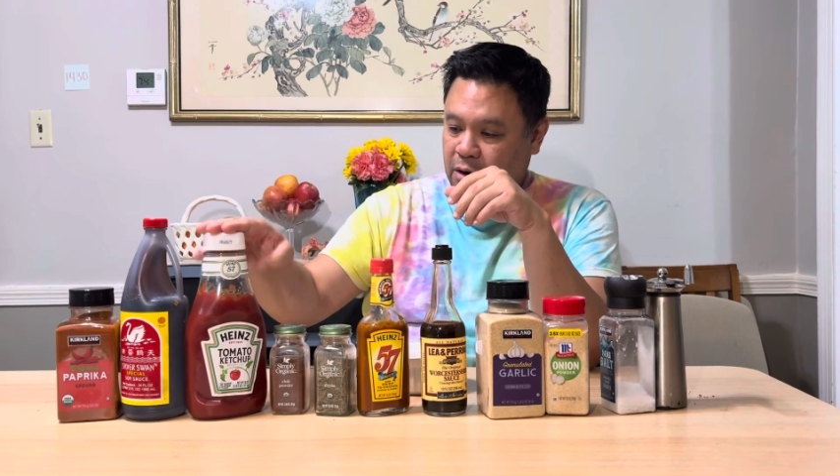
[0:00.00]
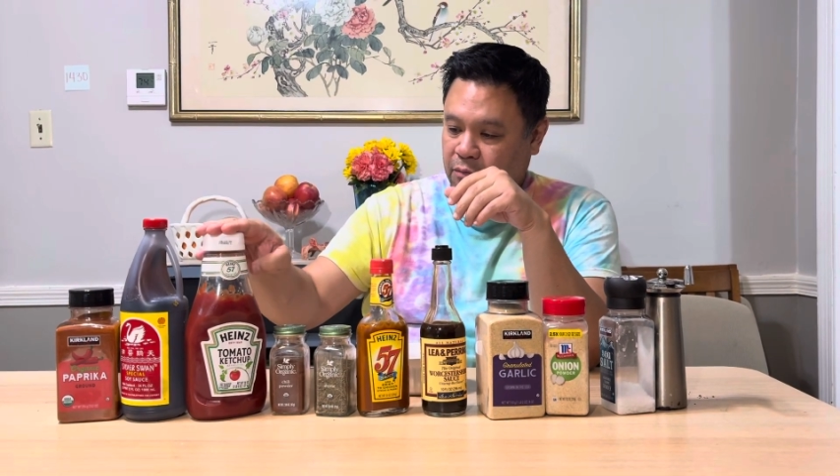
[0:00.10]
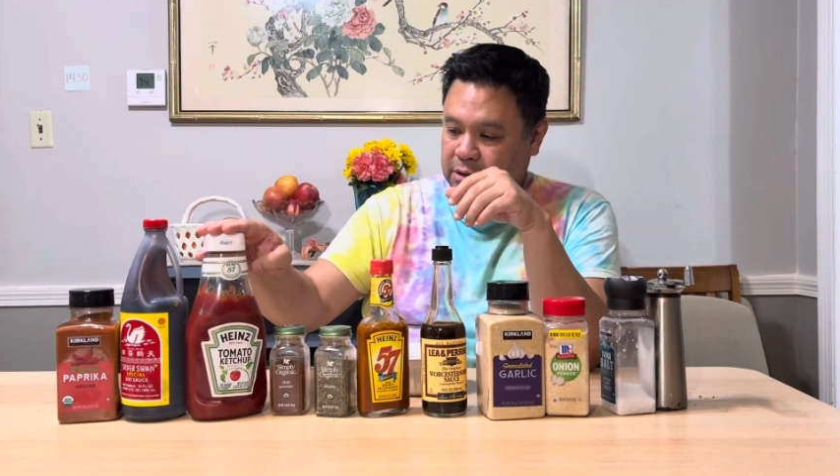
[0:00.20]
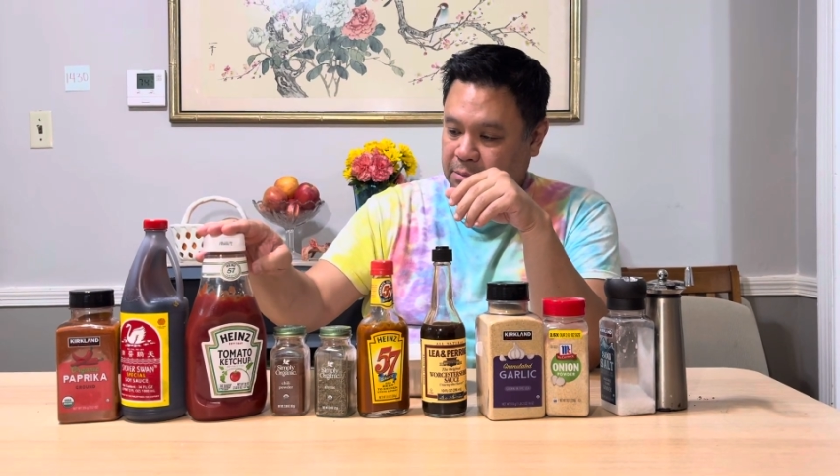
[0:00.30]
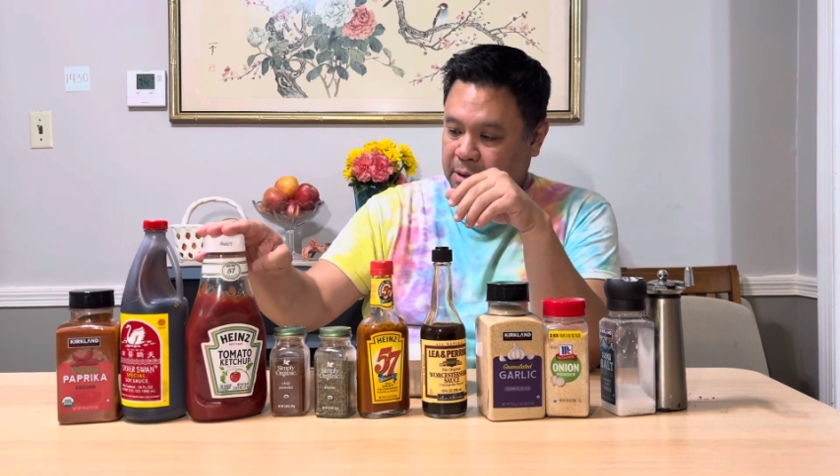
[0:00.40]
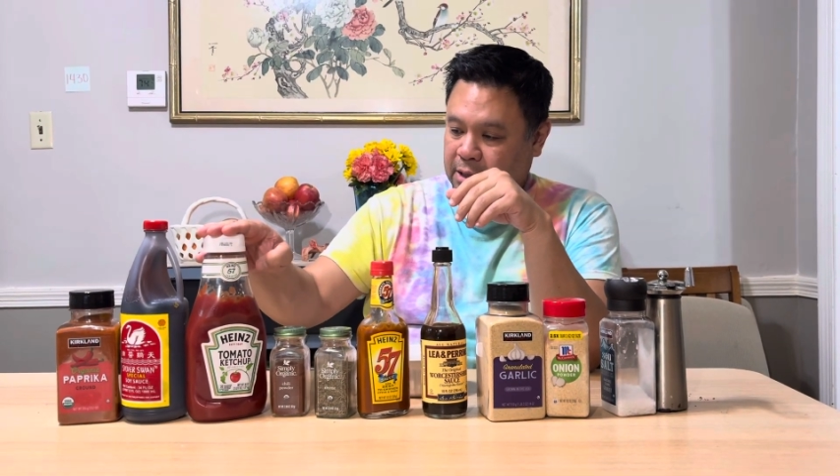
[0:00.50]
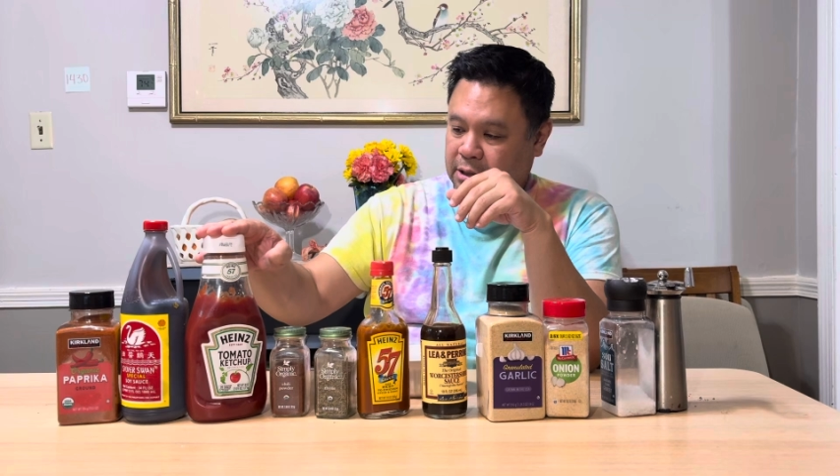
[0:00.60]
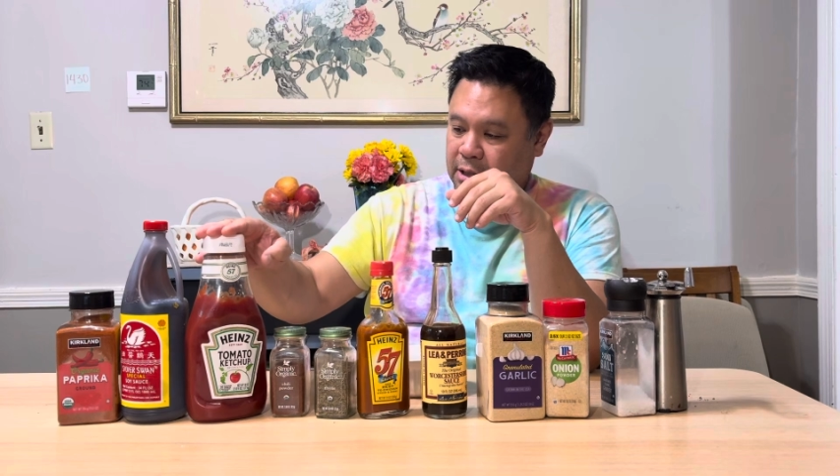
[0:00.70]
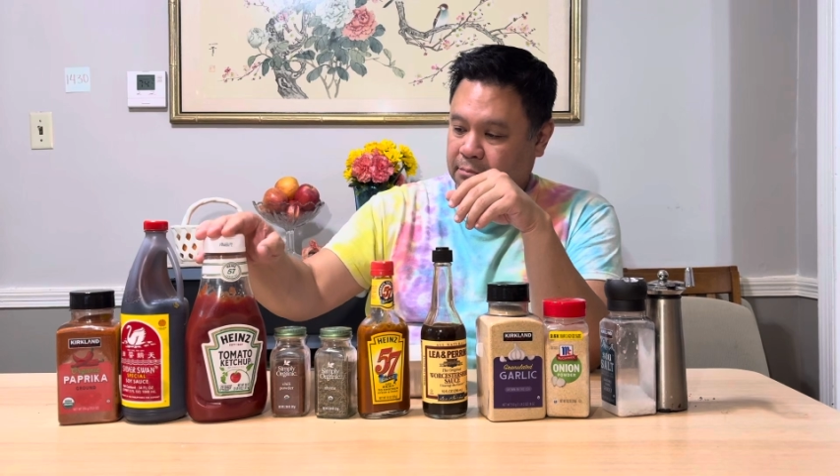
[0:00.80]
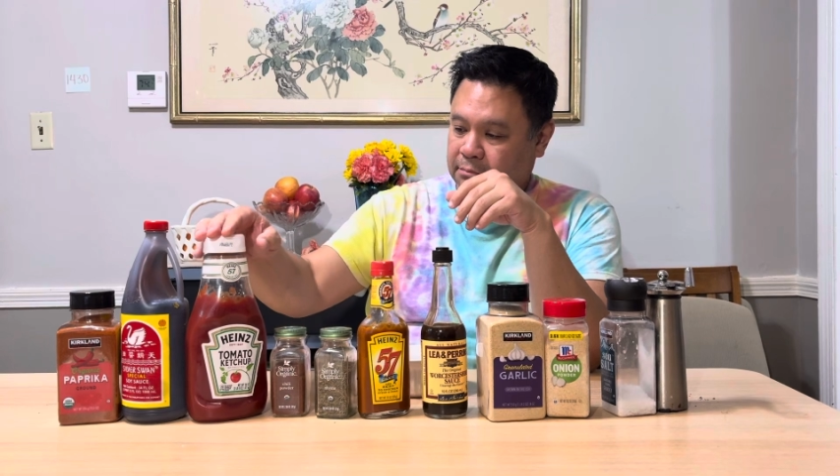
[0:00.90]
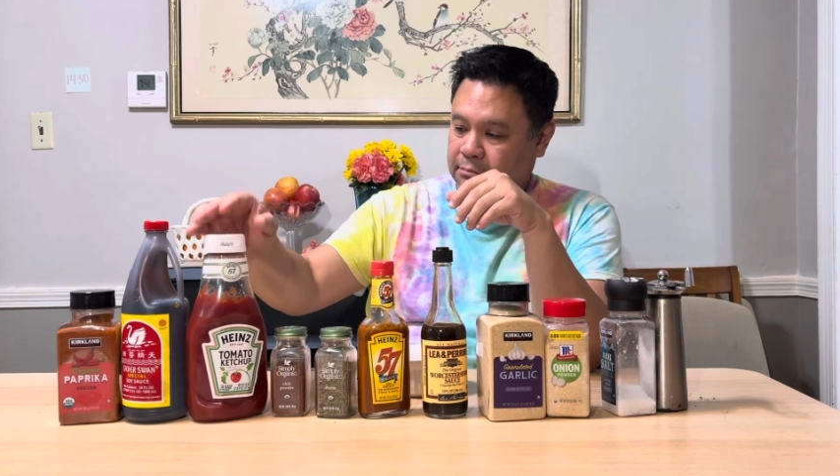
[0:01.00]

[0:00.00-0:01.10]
off with some ketchup,